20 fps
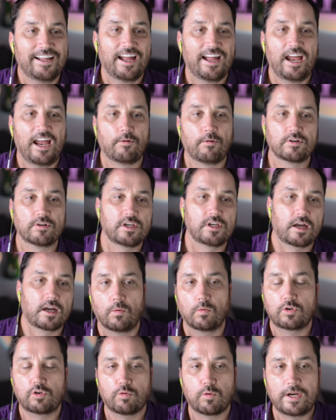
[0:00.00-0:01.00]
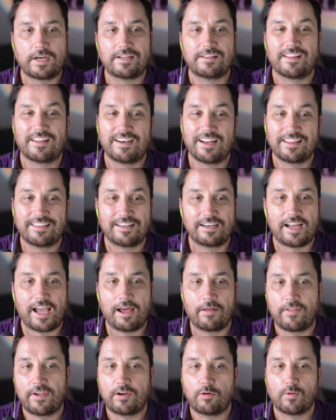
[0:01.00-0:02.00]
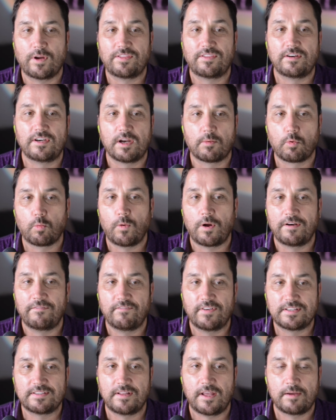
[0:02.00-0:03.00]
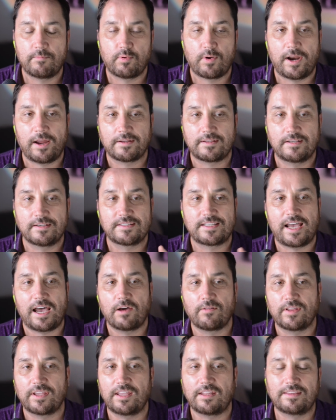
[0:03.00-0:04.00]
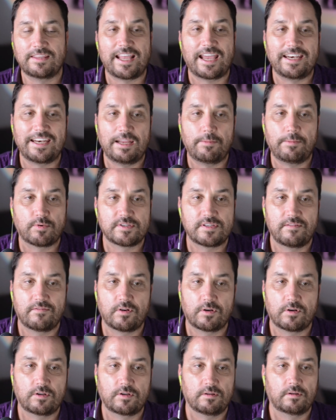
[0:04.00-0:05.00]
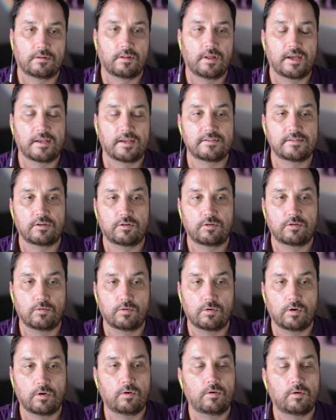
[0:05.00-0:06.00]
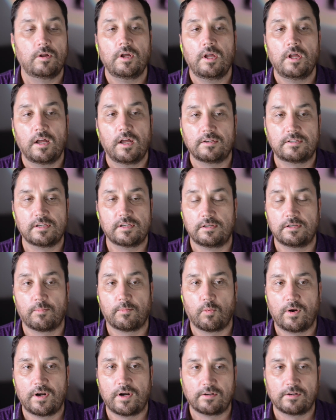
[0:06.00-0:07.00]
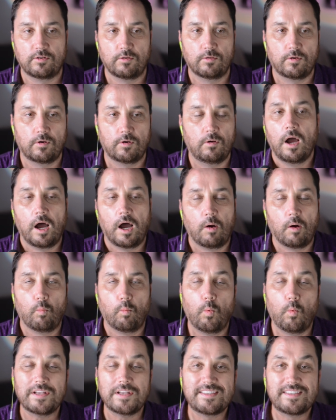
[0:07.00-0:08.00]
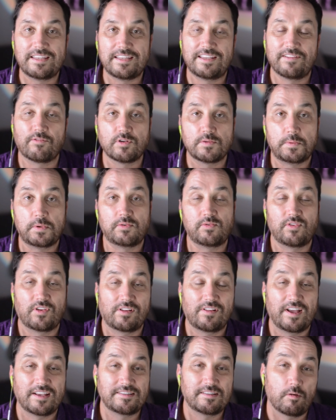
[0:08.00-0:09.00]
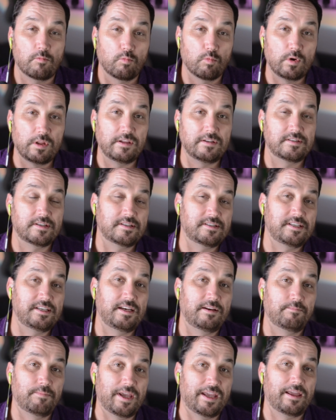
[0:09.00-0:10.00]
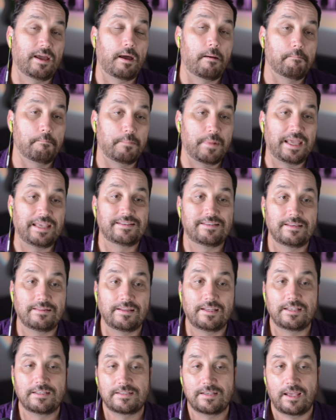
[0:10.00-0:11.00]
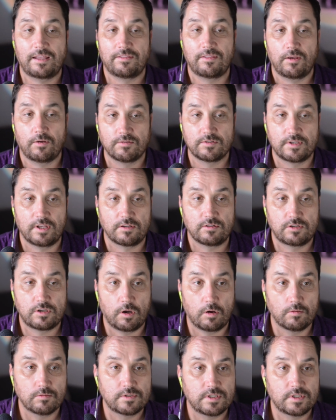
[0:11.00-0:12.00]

And we're talking about creating how they create the number one Invisalign practice, how they get 98% of their clients to Google, to number one on Google. What's the difference between the clients that really succeed and make amazing leads and those that don't?